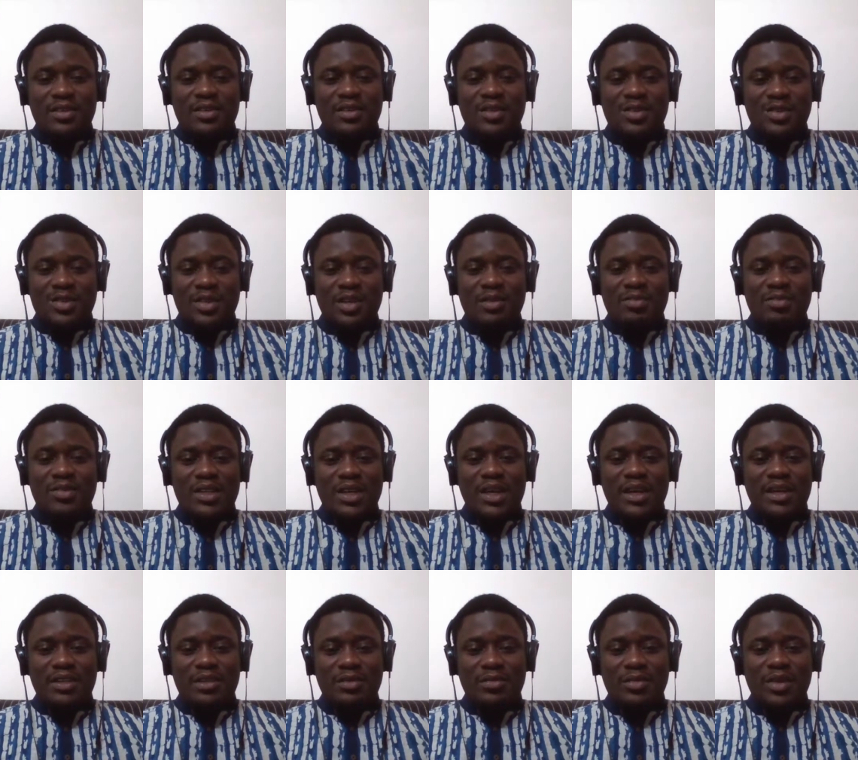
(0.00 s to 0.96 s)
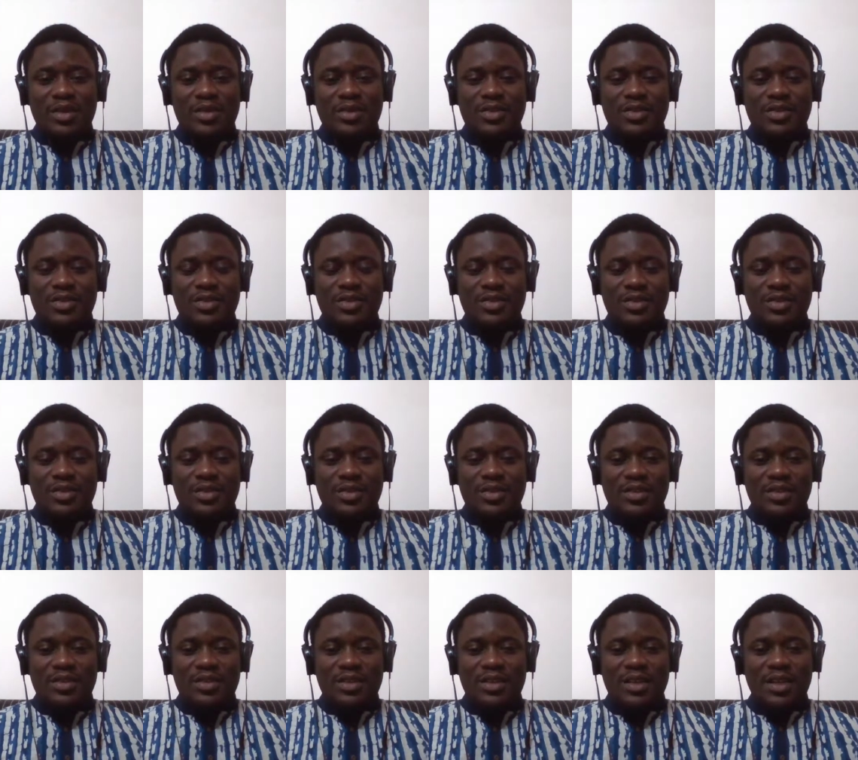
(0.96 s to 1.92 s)
the same dynamics
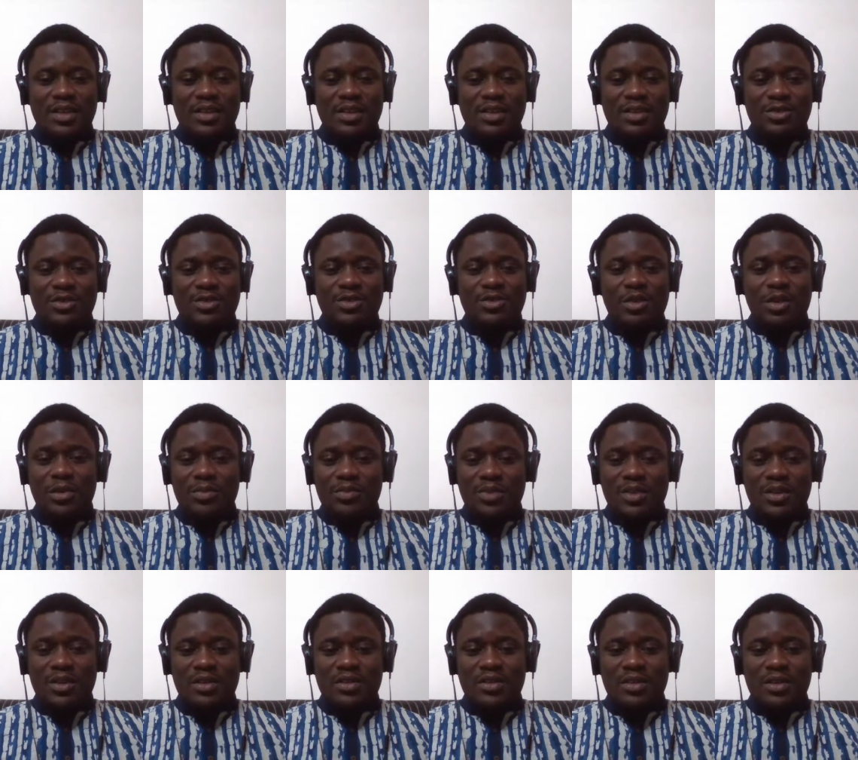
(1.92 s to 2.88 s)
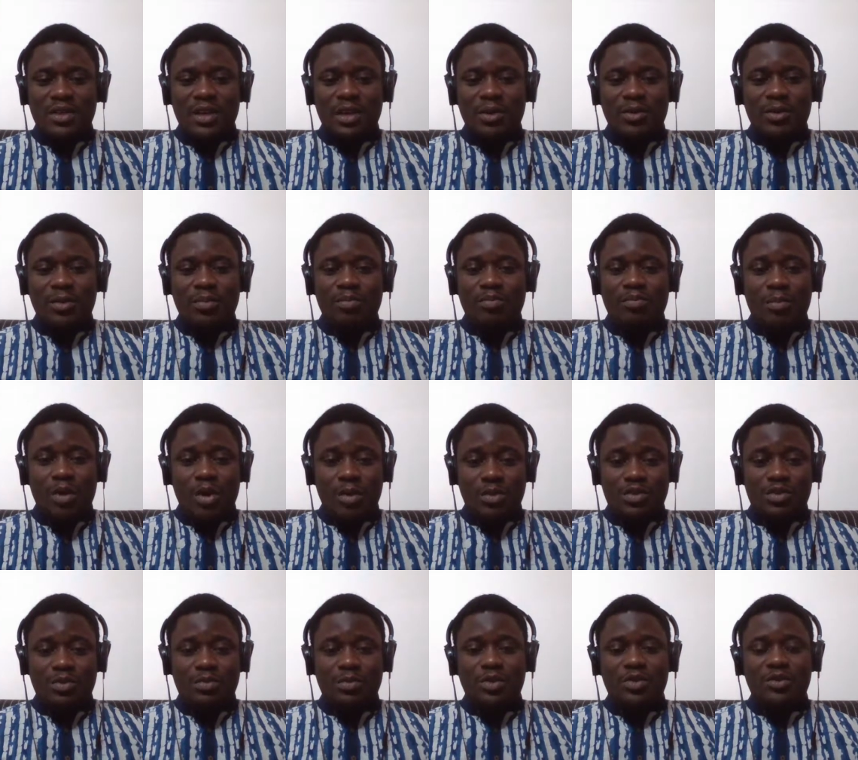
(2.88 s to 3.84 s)
that interrupted our
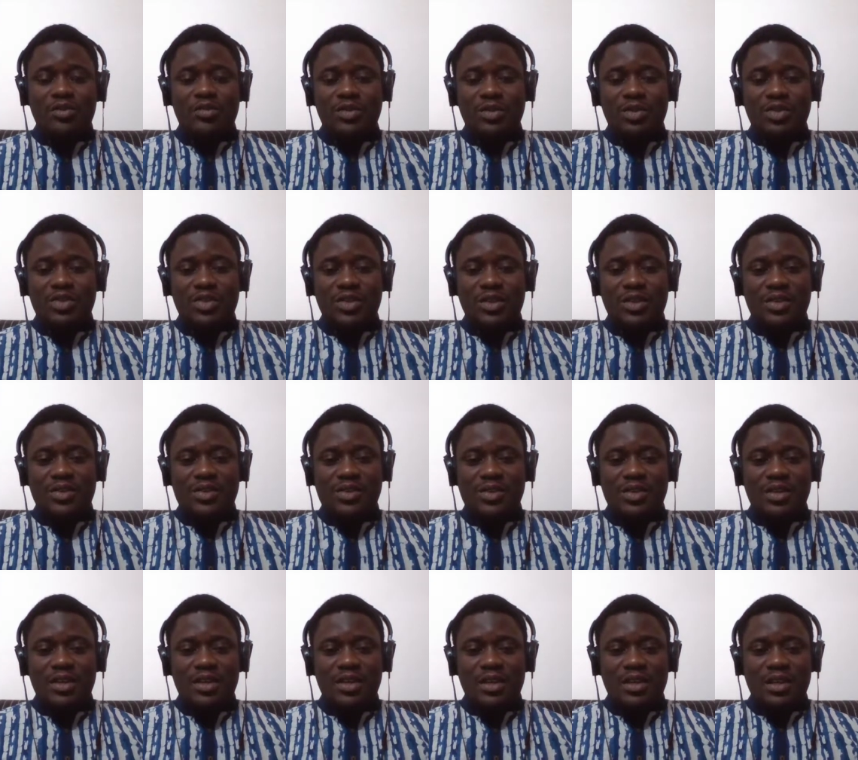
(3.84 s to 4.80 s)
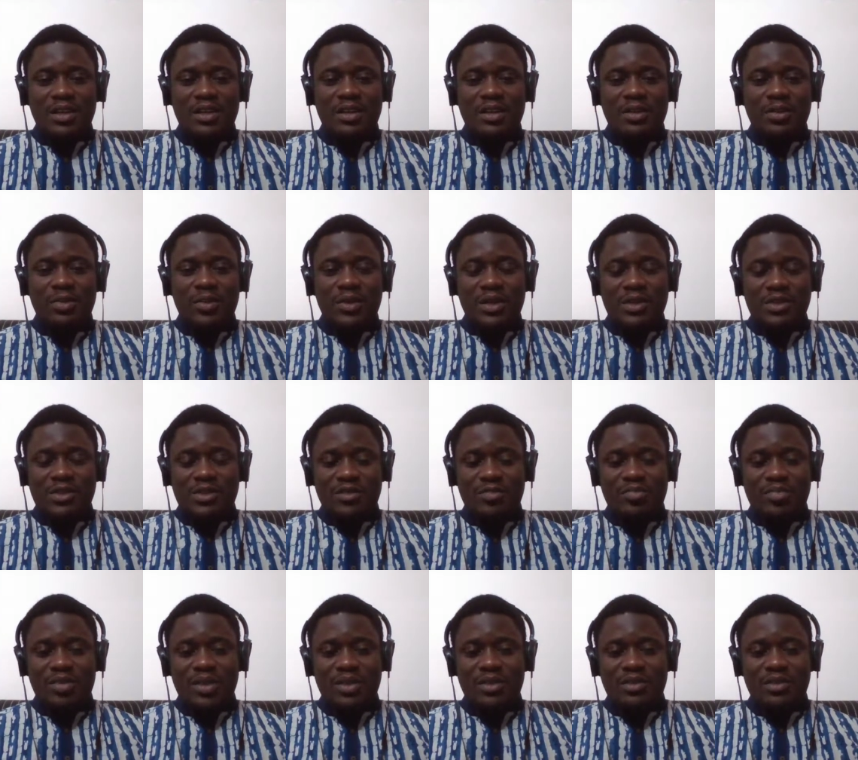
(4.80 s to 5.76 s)
multiple futures and our ways of
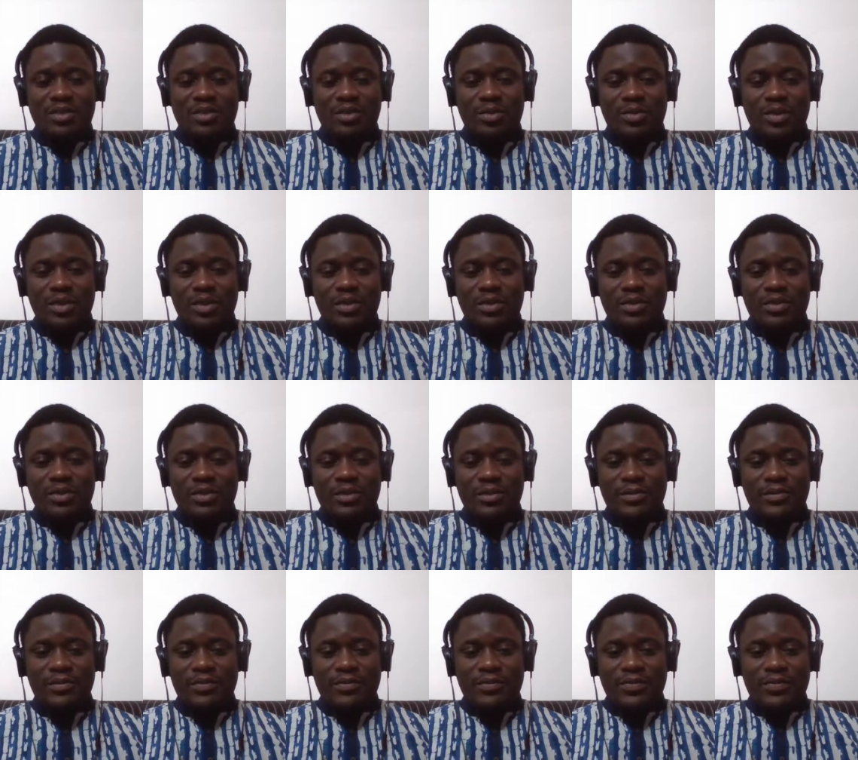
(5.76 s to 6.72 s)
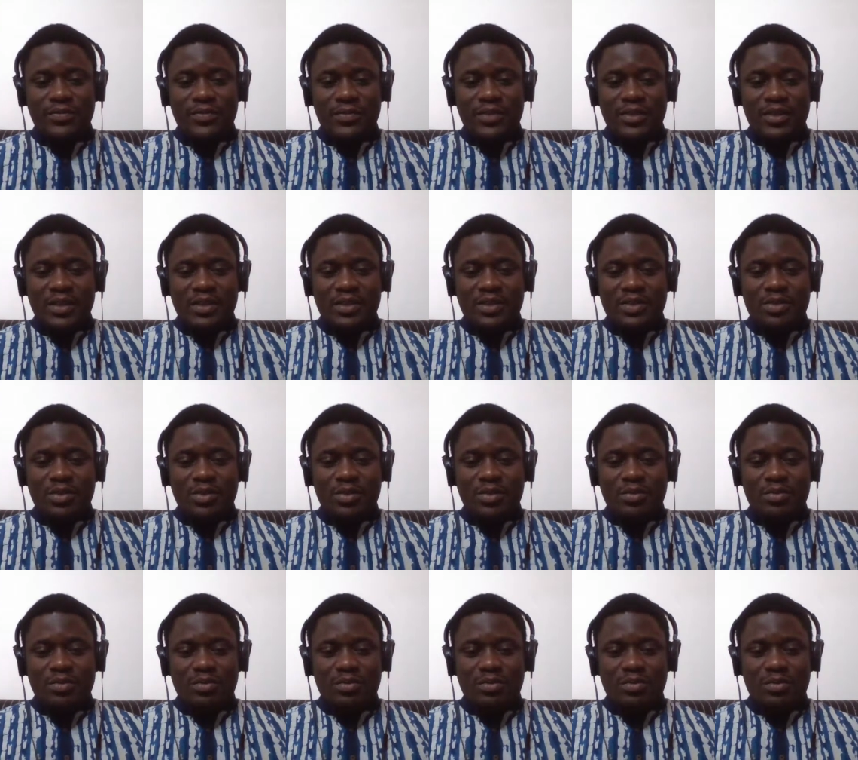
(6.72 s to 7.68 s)
being in the world.
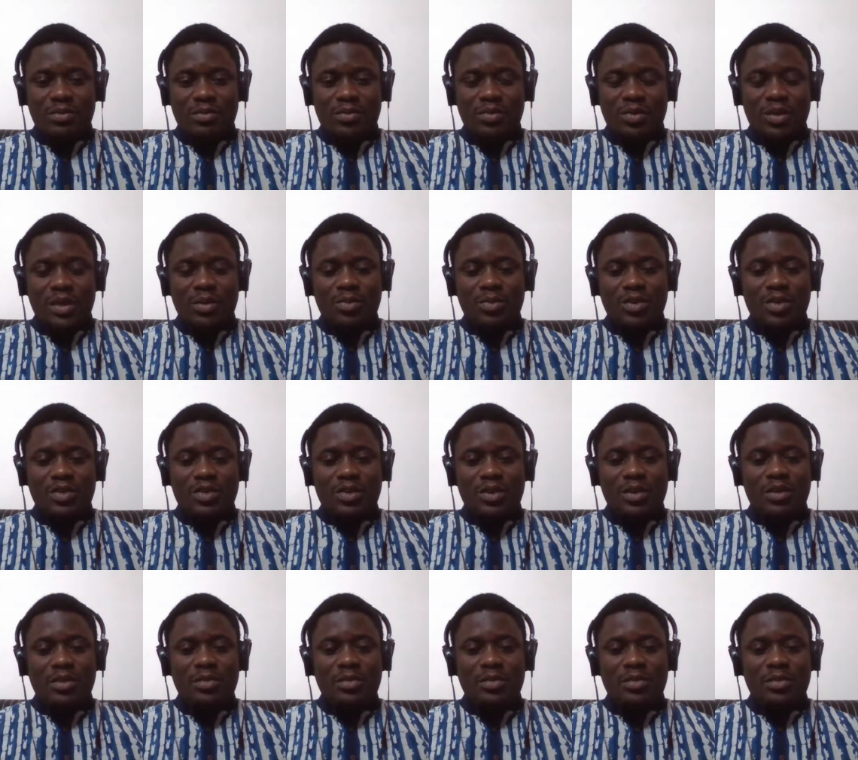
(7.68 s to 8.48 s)
So, what I want to